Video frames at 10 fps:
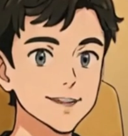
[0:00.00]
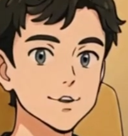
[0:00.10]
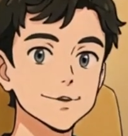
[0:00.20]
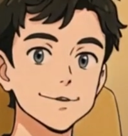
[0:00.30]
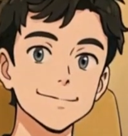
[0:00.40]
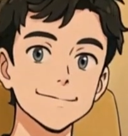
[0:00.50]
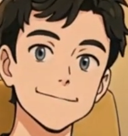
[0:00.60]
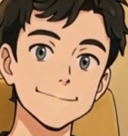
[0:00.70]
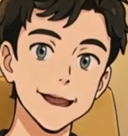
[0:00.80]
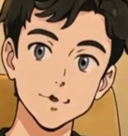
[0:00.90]
Tesla
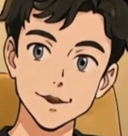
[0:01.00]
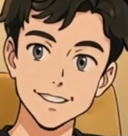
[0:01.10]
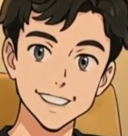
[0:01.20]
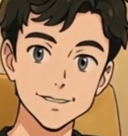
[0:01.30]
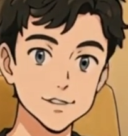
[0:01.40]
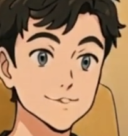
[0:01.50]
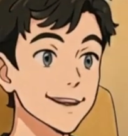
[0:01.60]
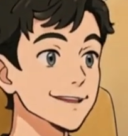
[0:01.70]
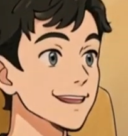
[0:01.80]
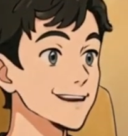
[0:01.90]
discovered this effect in
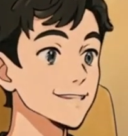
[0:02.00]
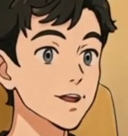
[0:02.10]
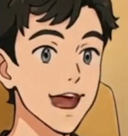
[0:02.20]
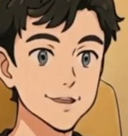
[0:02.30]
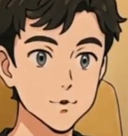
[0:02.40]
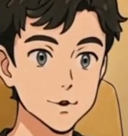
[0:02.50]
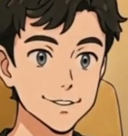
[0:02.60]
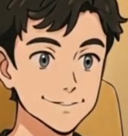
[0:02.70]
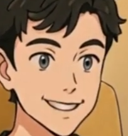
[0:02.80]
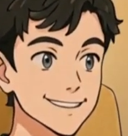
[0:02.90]
1889,
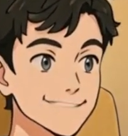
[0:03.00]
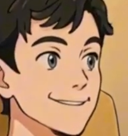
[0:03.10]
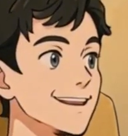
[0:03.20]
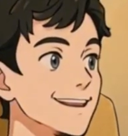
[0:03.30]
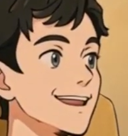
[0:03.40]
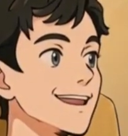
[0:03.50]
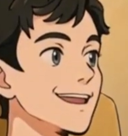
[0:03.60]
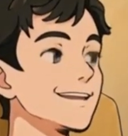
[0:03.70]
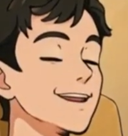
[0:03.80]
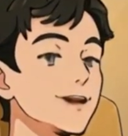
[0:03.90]
and after
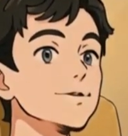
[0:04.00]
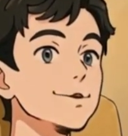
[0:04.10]
extensive